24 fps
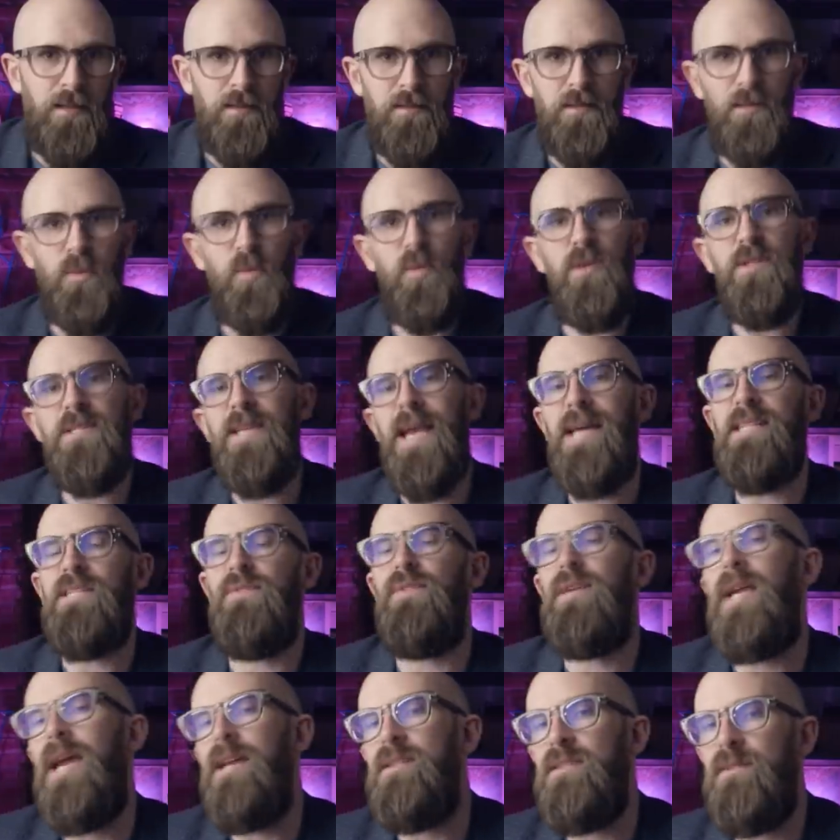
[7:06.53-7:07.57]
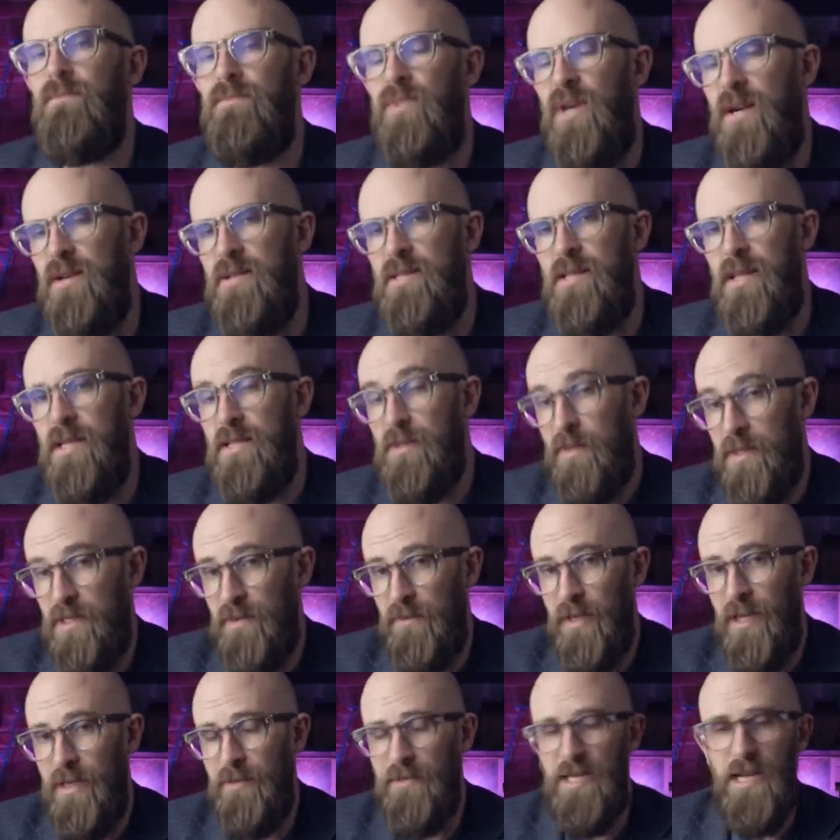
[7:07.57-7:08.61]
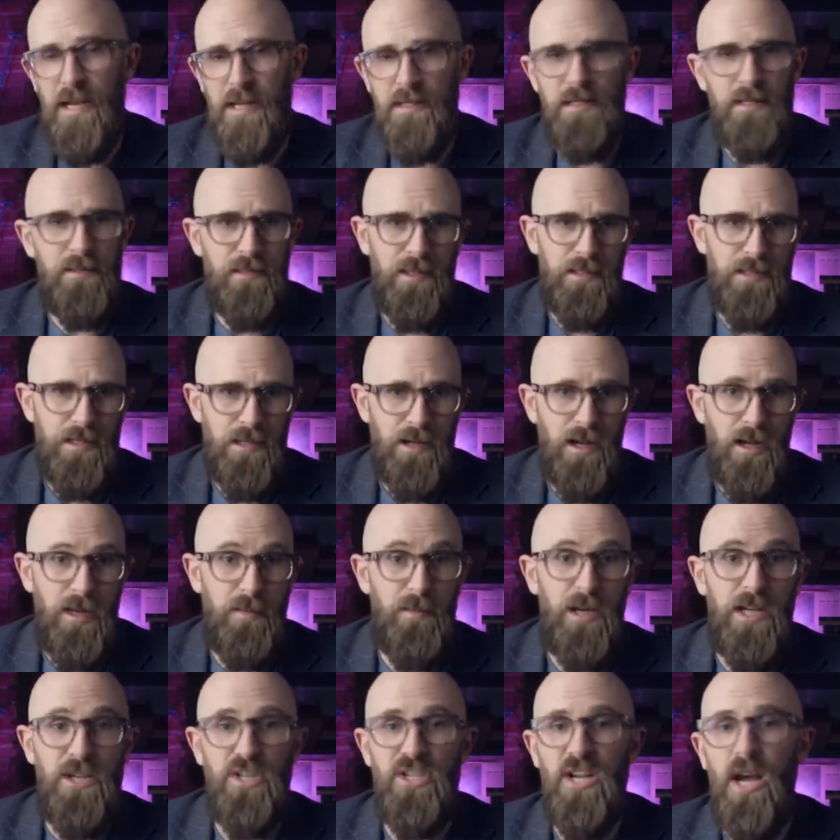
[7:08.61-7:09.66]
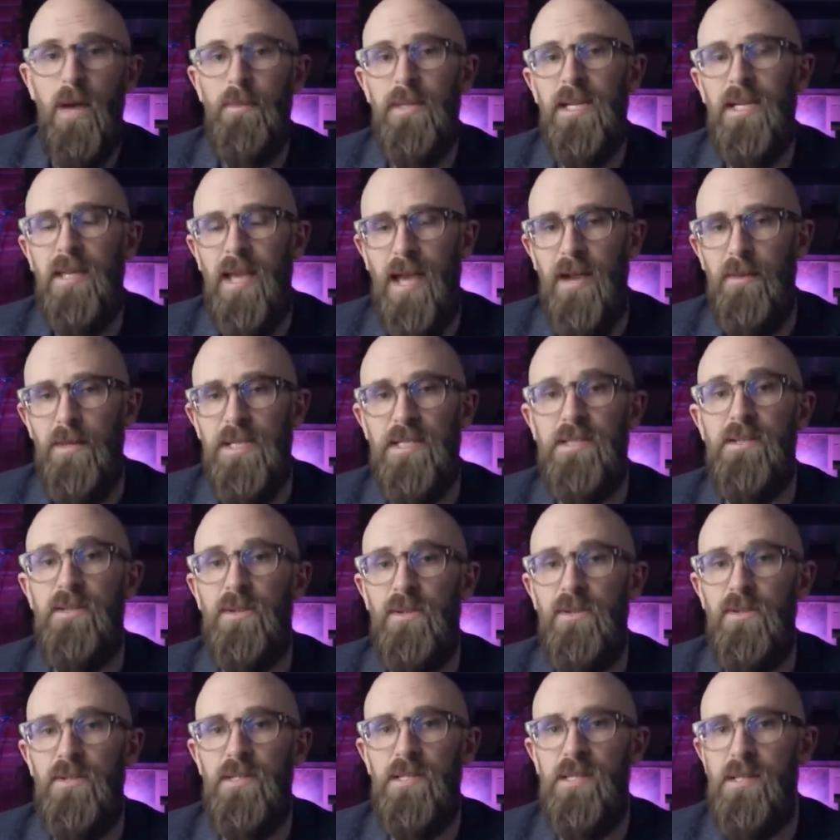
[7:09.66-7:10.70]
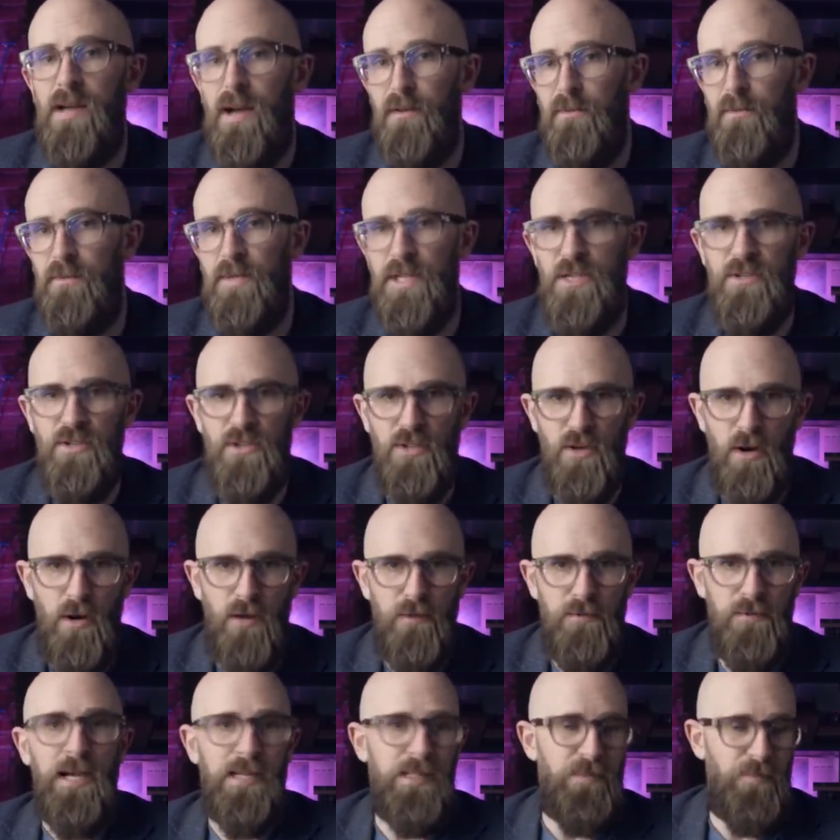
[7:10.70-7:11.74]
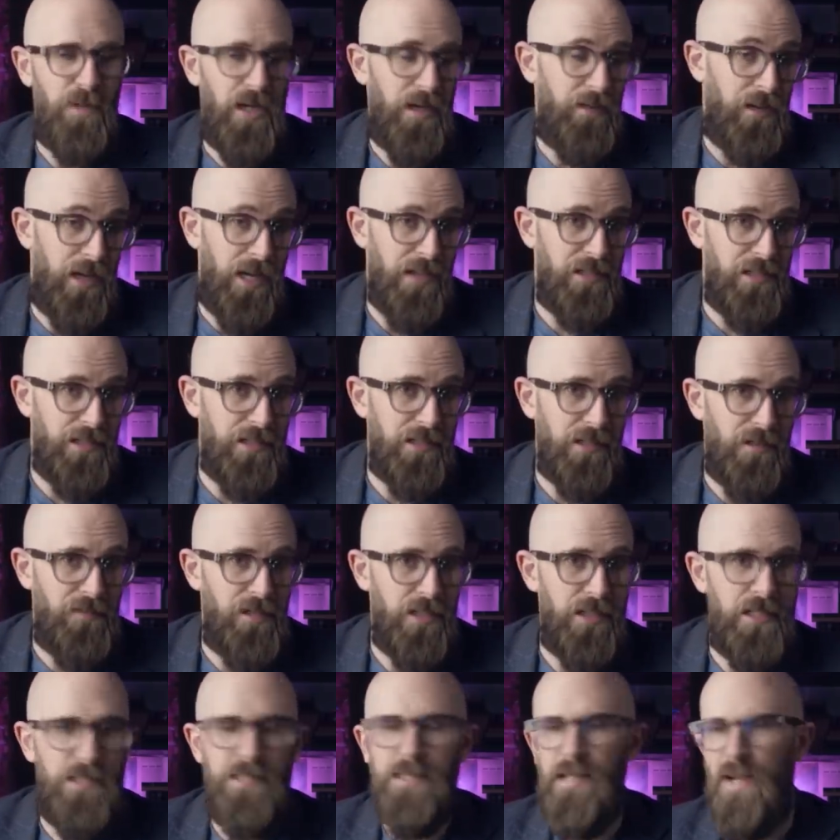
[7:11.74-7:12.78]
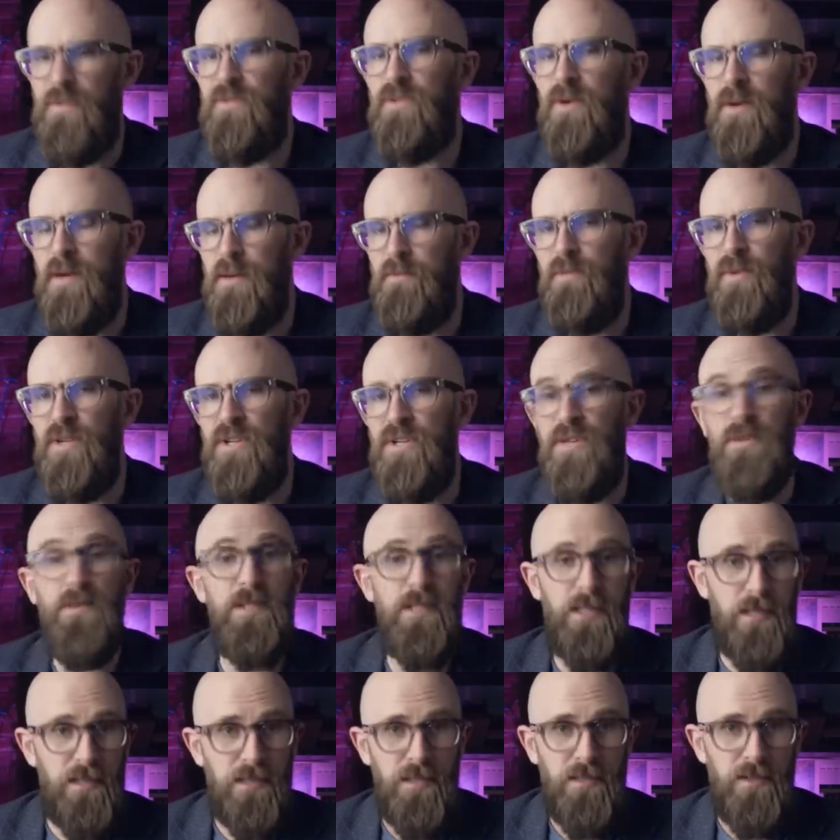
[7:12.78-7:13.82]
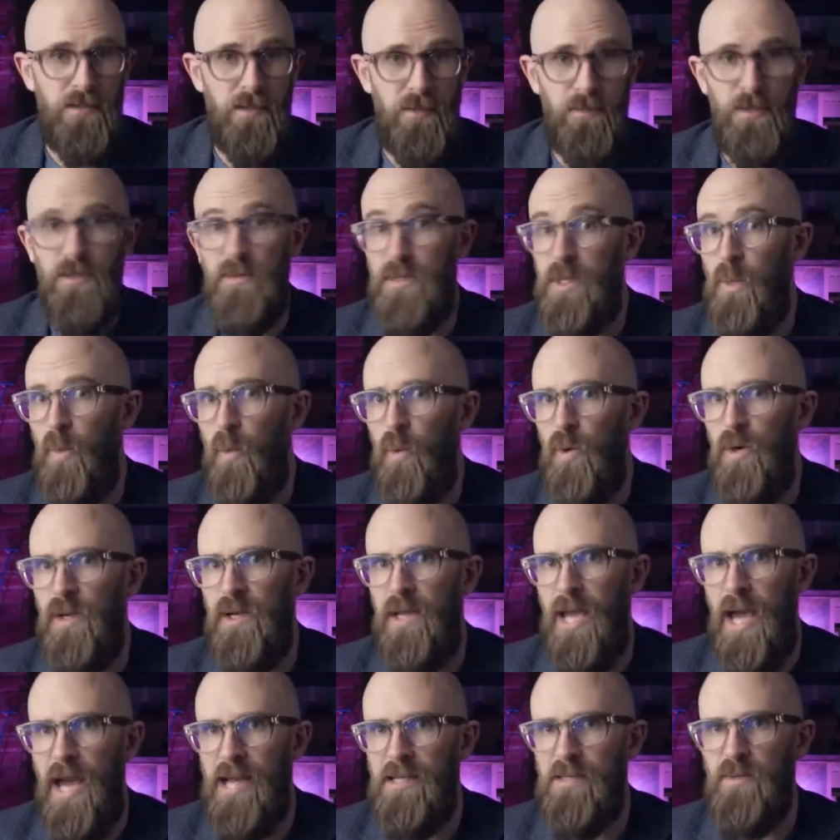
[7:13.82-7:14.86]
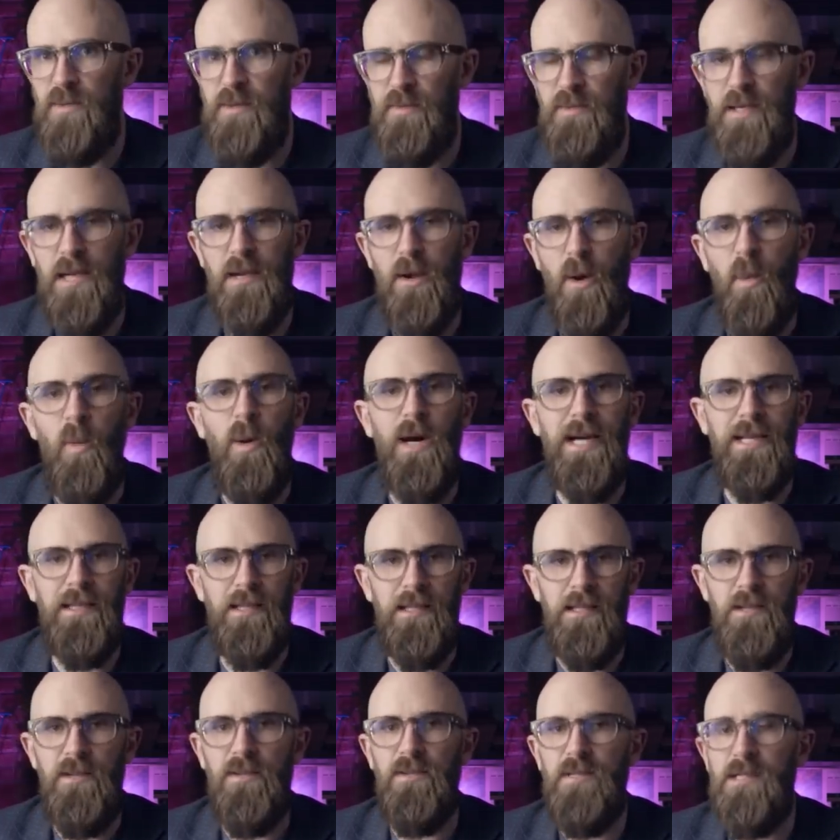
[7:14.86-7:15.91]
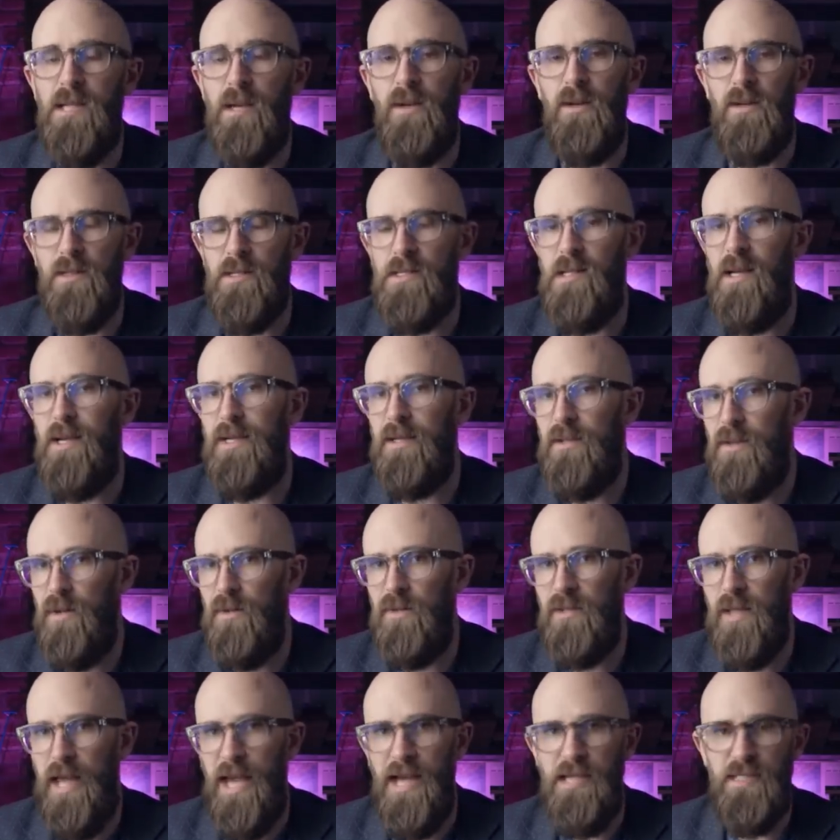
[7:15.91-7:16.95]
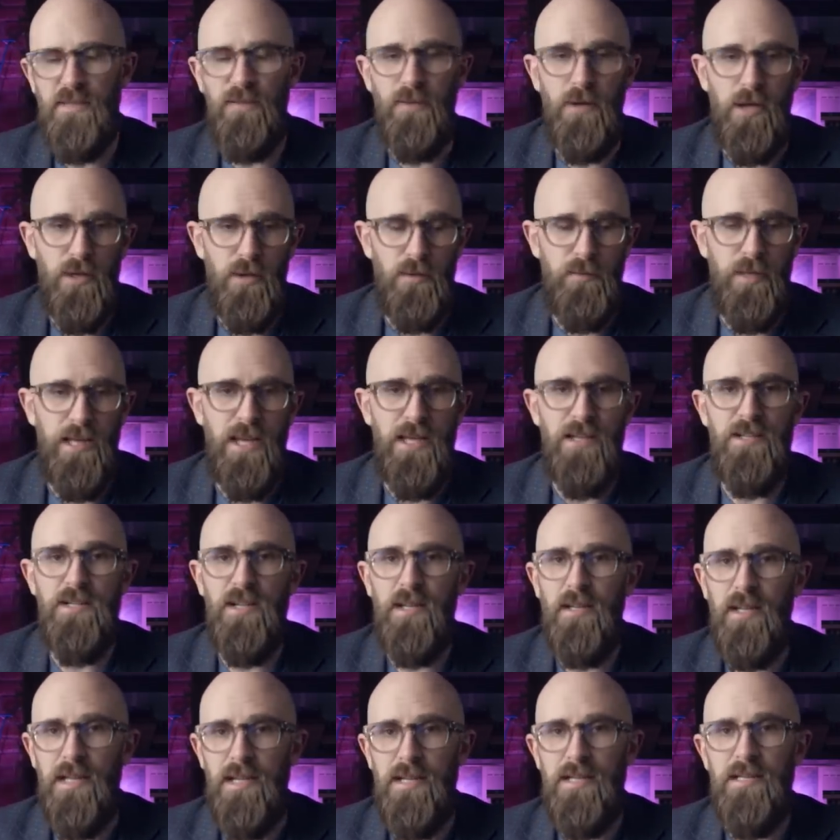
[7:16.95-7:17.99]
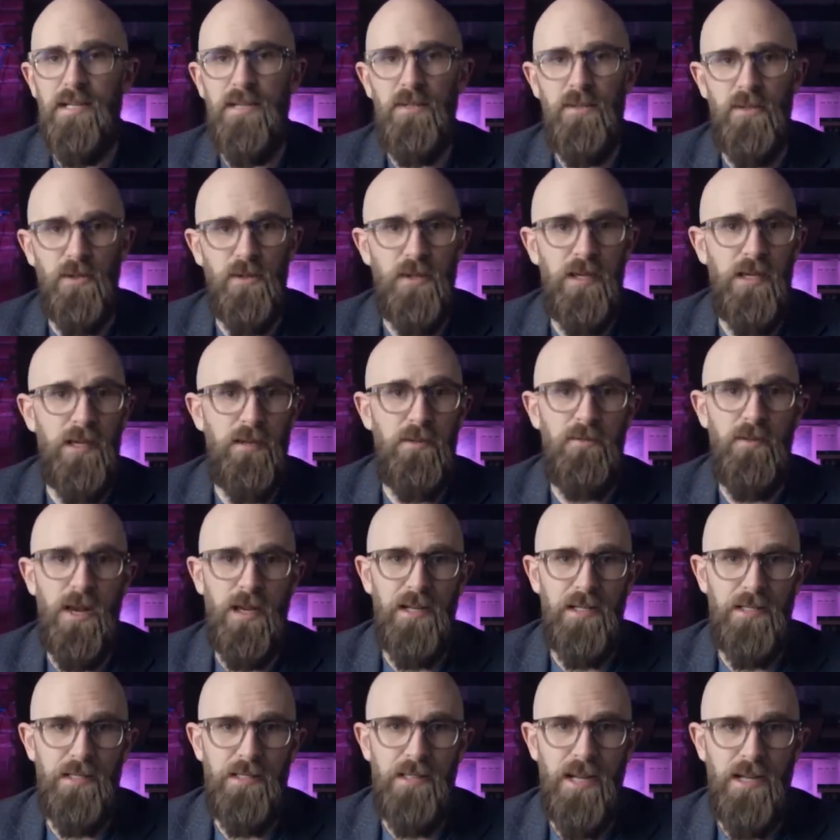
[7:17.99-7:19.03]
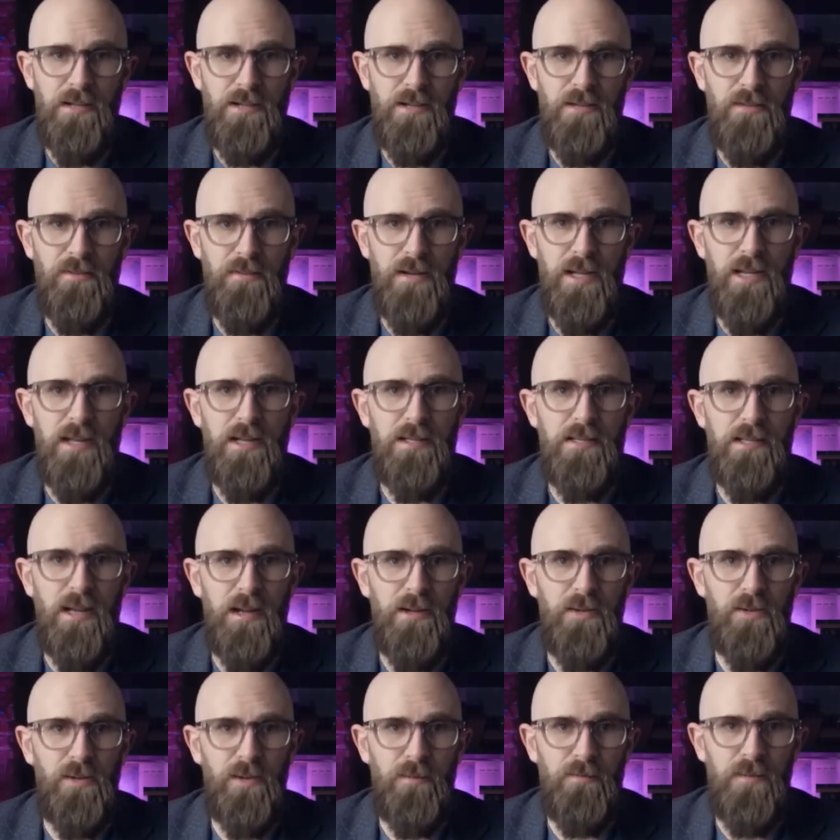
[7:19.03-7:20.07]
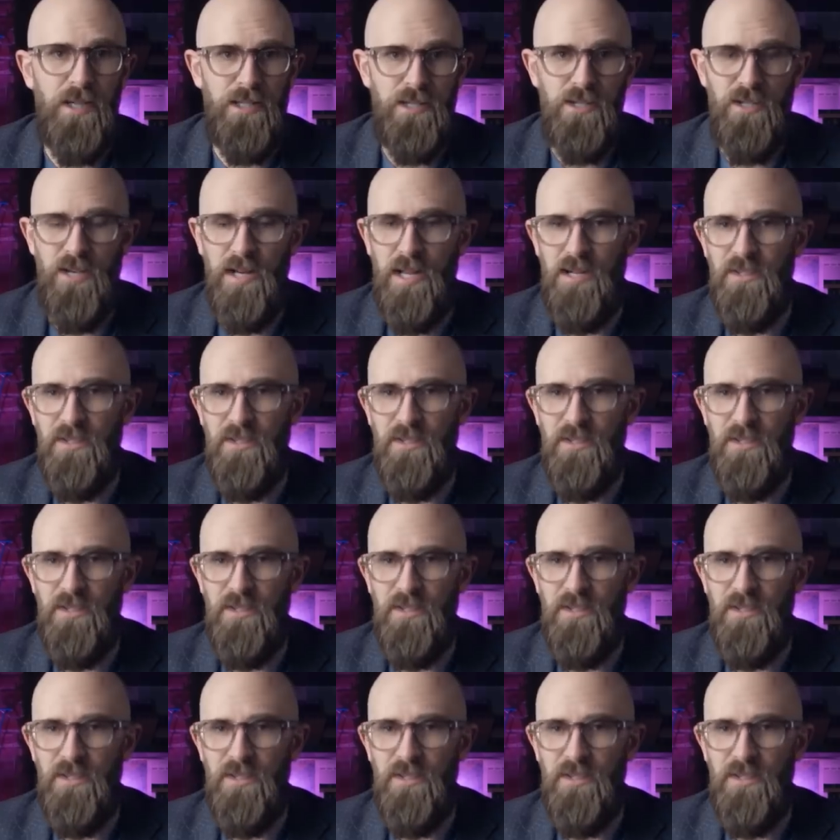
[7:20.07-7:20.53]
The wood gasification process was developed in 1839 by German chemist Gustav Bischoff, and by the 1870s, centrally produced and distributed wood gas was being widely used alongside coal gas for illumination, heating, cooking, and running stationary internal combustion